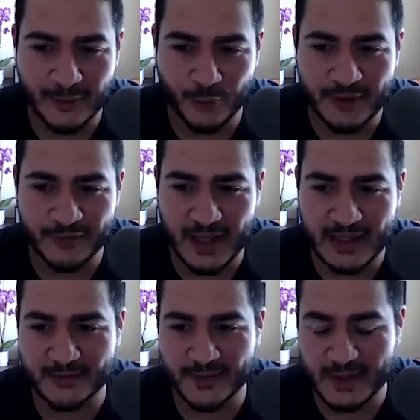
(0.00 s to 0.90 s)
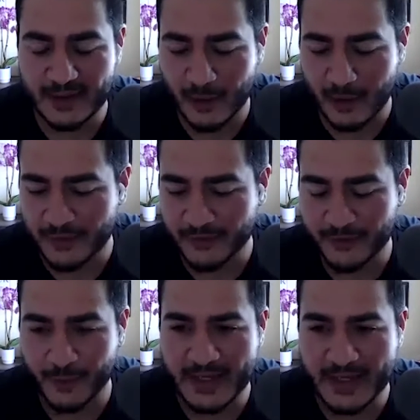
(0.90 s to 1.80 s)
Greek philosophy called the
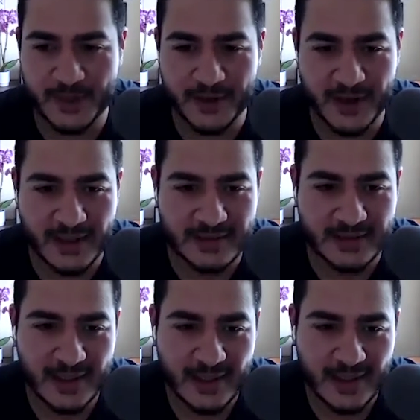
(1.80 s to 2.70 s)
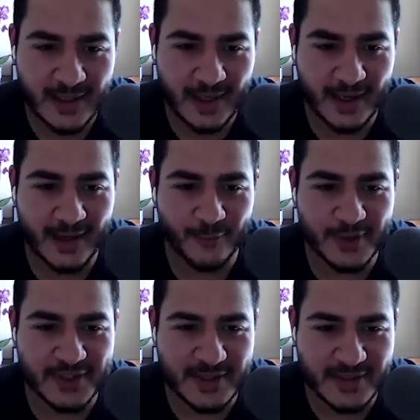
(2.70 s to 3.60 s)
Sorites paradox,
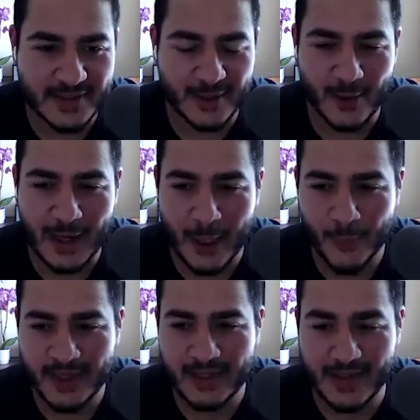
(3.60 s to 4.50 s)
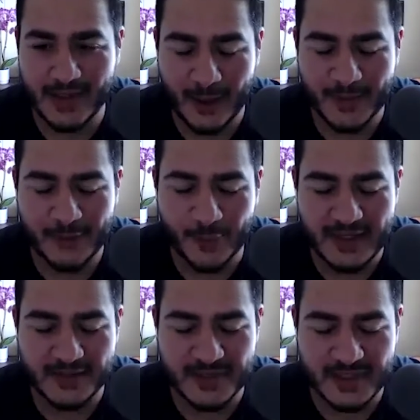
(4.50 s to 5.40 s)
which is, how many
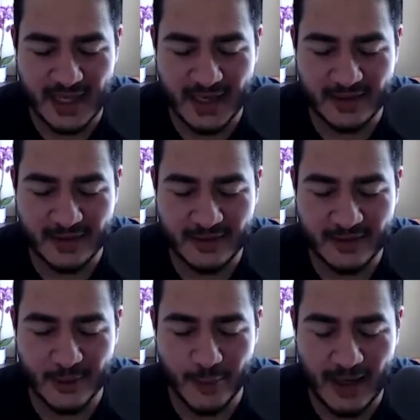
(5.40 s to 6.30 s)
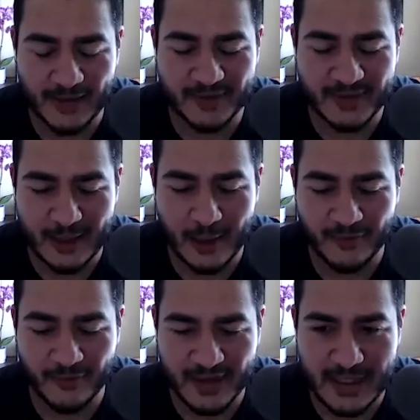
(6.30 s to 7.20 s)
grains of sand do you have to take
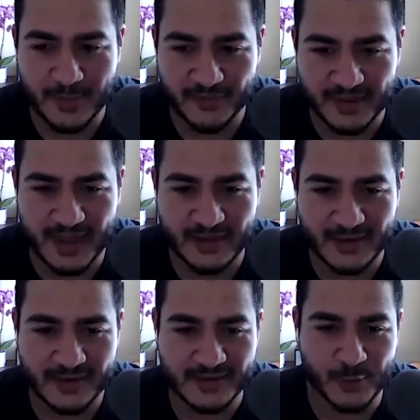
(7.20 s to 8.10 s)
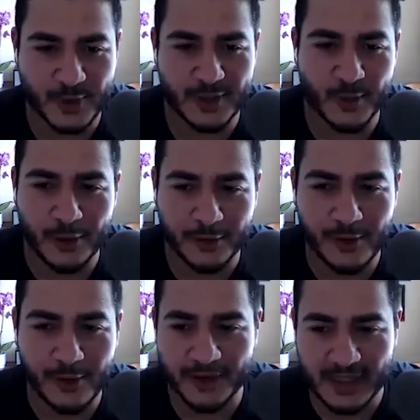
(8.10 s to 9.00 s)
off of a heap of sand until you can no
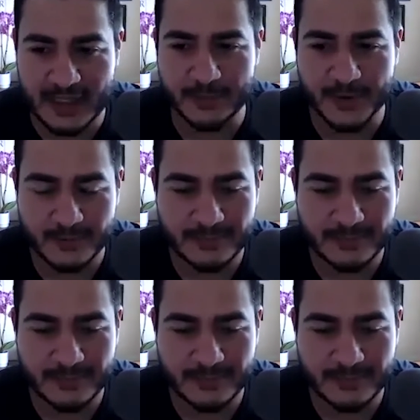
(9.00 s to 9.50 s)
longer call it a heap,